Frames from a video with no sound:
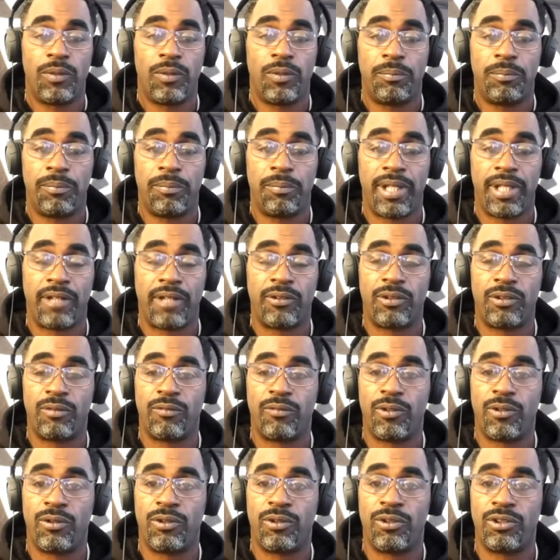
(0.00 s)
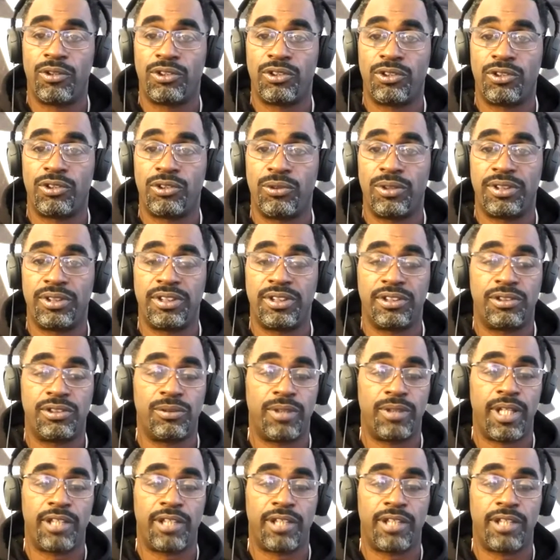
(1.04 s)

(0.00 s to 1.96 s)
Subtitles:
We've been back on the road on tour since